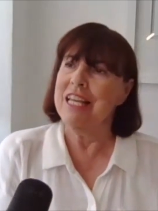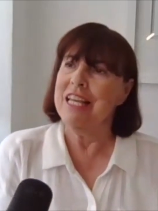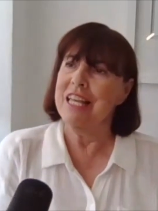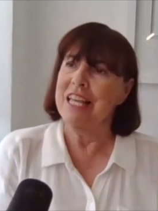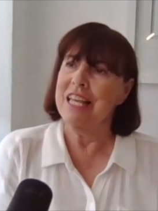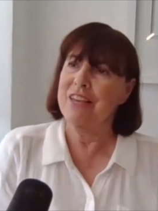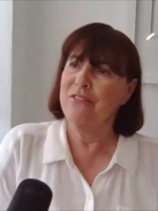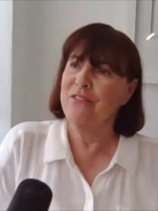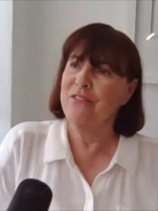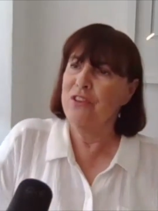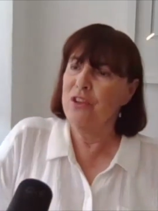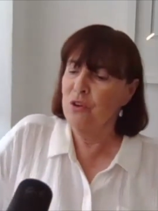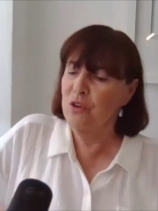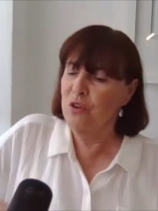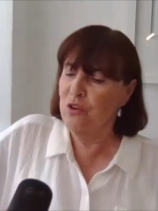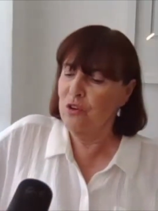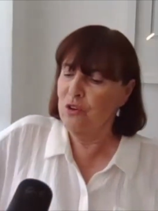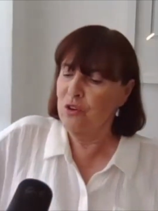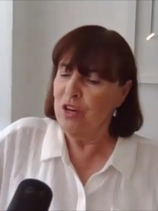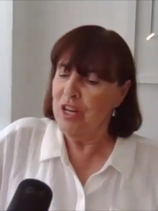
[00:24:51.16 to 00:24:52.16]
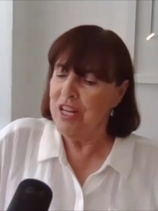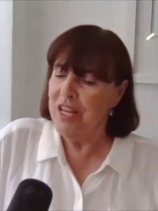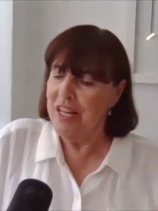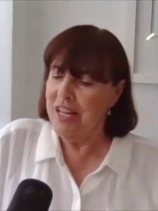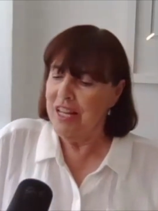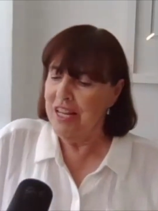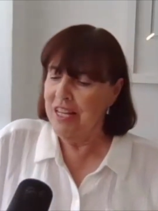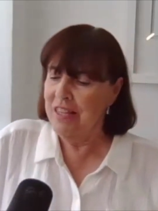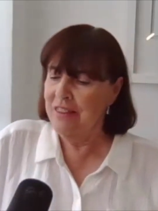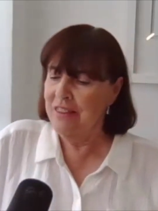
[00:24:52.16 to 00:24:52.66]
if you're
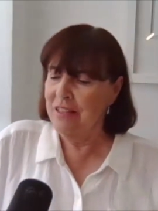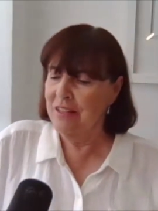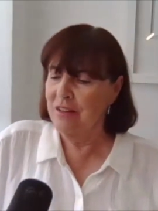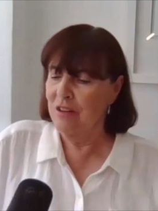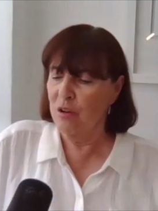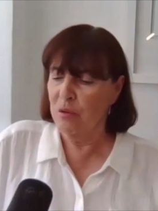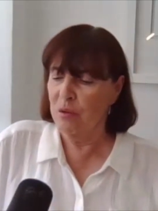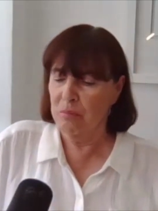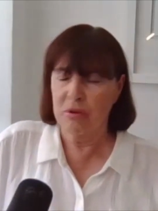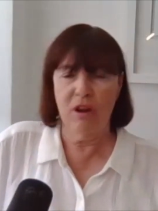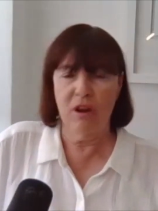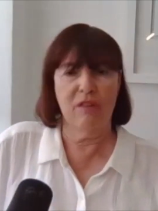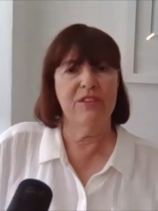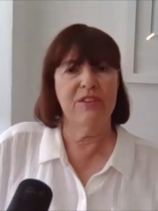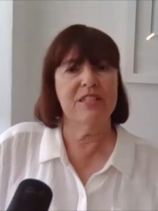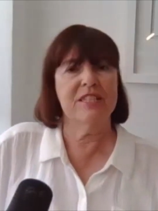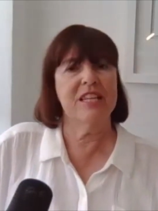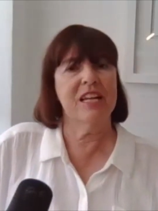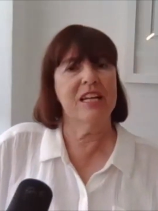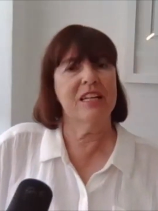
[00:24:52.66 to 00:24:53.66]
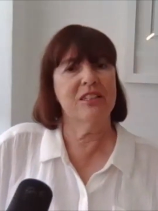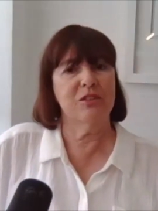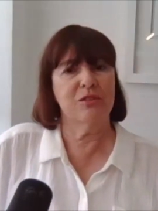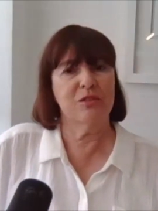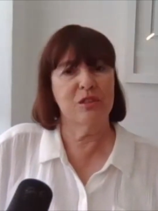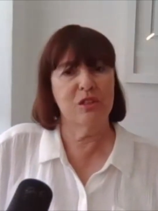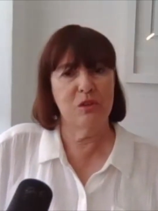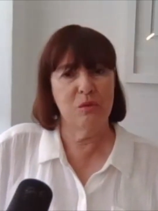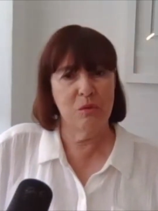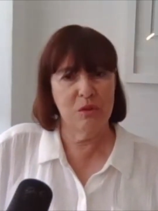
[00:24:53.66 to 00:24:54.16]
in the nonprofit sector
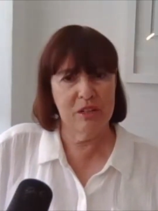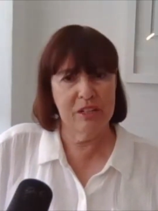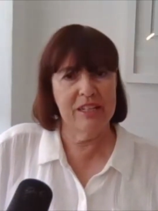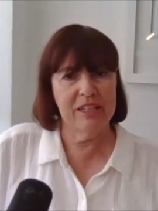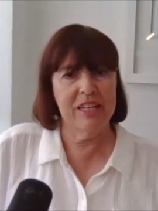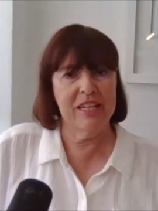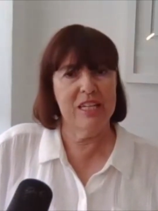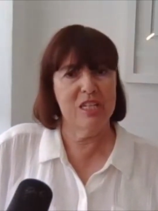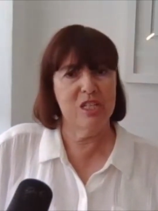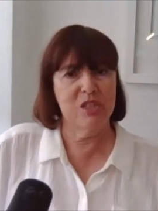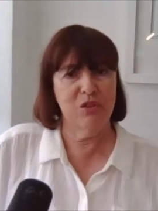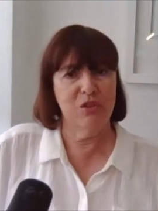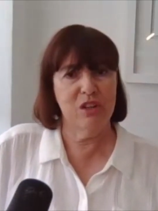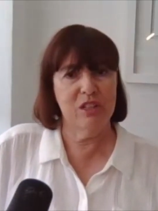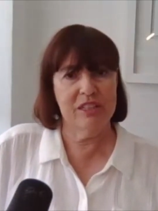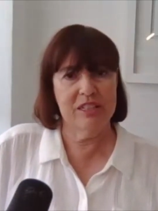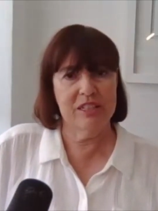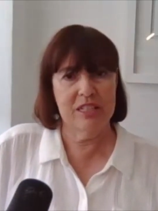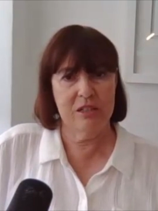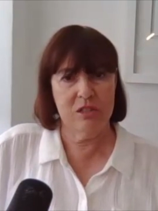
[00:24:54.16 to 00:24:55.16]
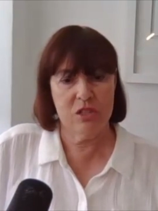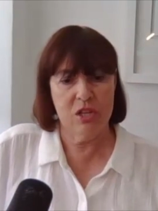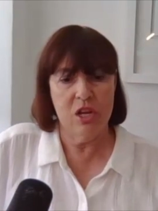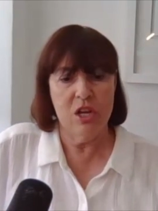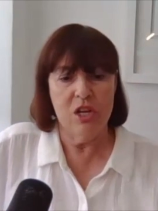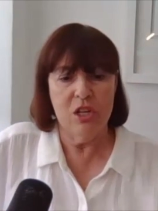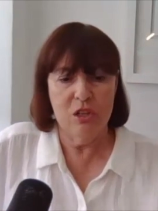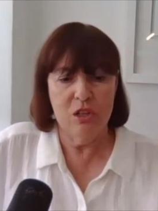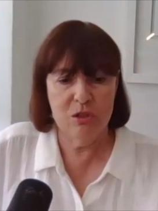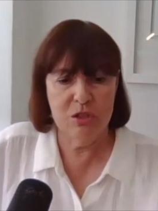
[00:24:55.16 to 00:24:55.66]
and you want to engage volunteers,
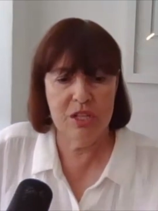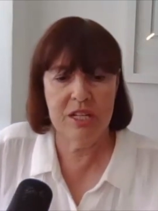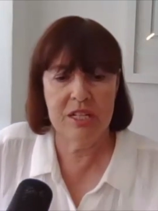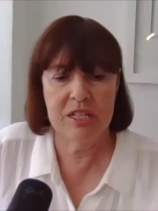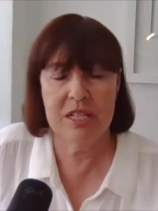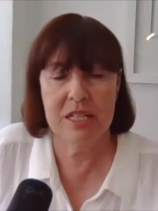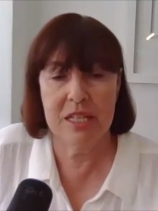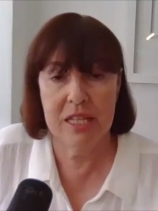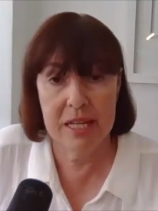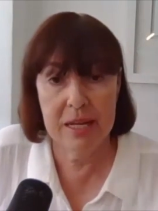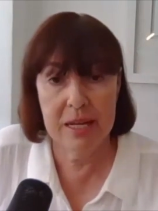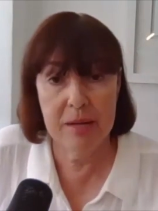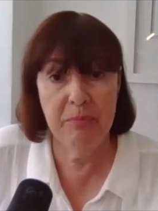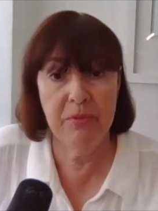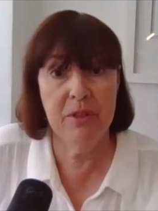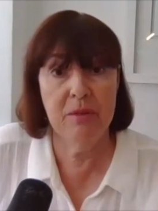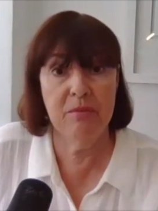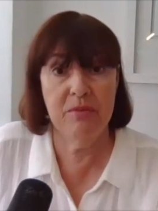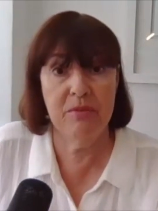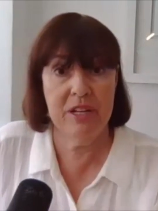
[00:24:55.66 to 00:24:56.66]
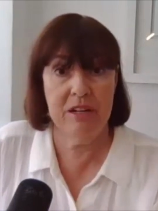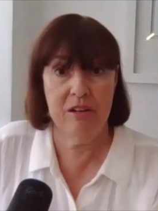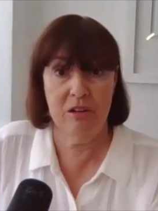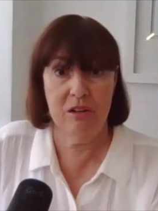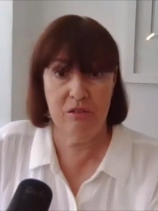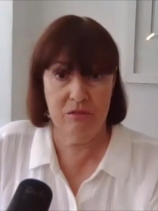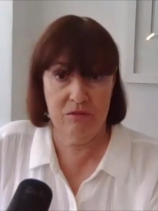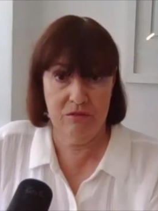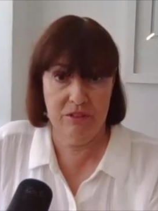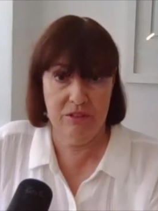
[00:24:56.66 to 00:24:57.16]
you're saying to keep them
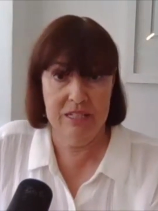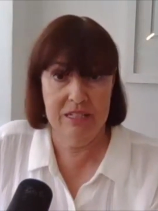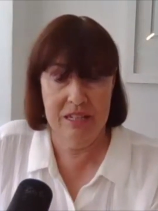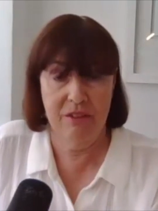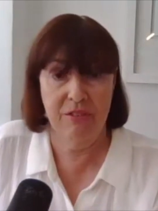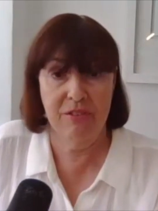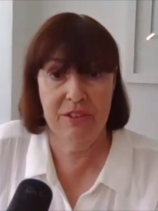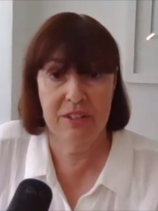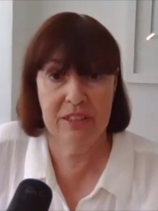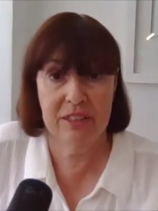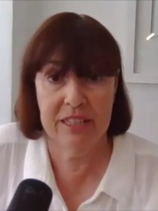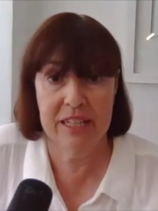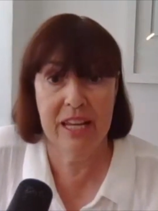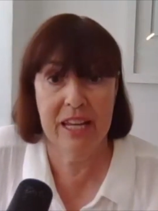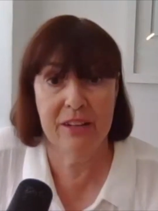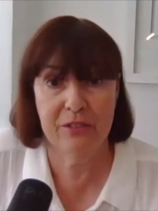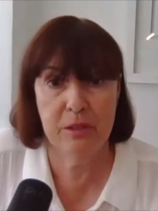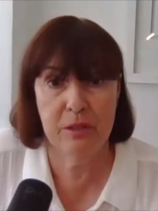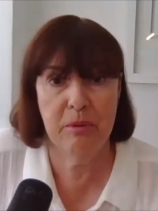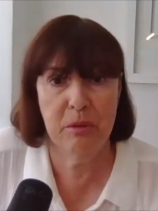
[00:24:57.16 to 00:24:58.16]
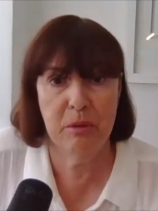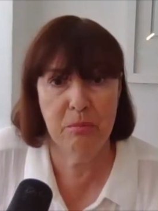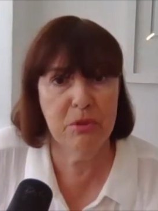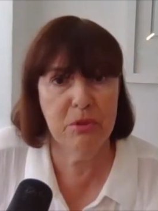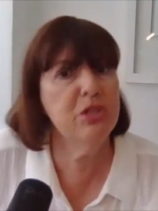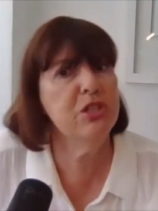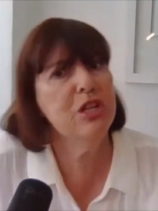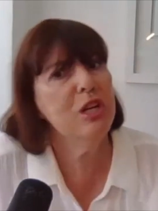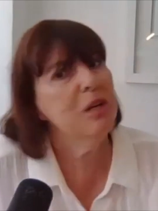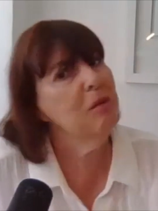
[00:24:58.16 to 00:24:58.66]
there, they definitely have to be
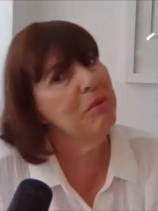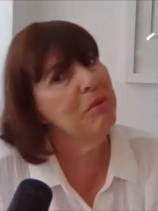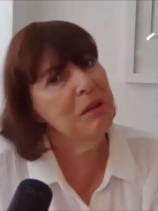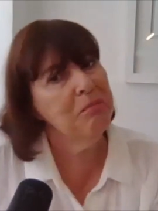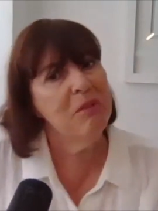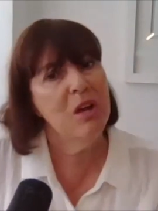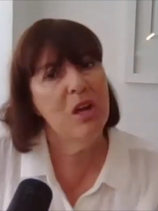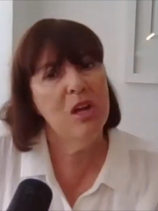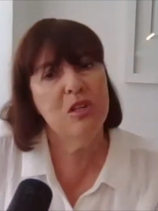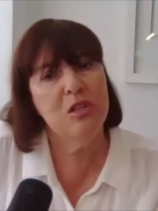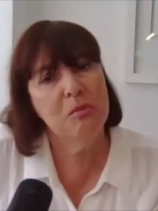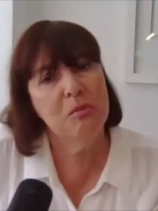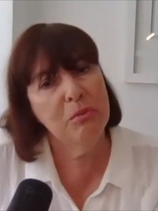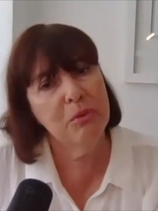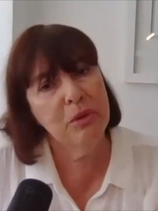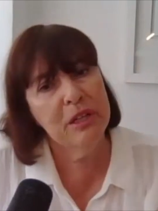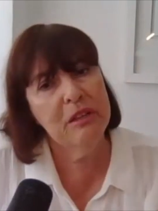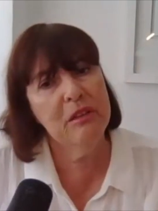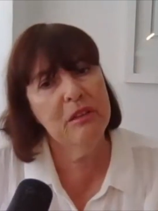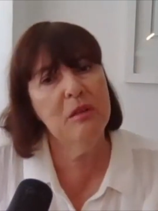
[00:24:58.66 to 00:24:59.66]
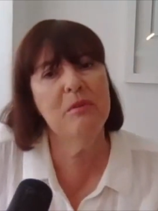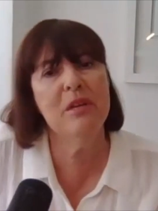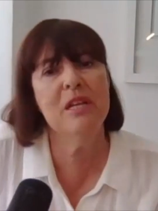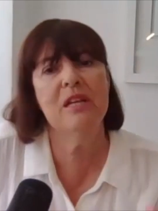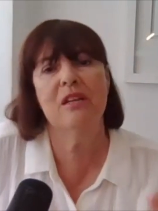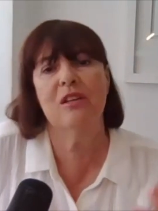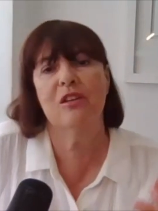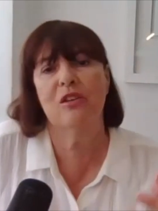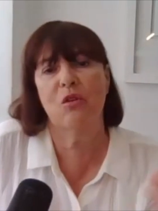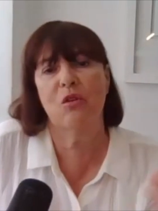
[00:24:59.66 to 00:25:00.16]
appreciated, but to bring them in,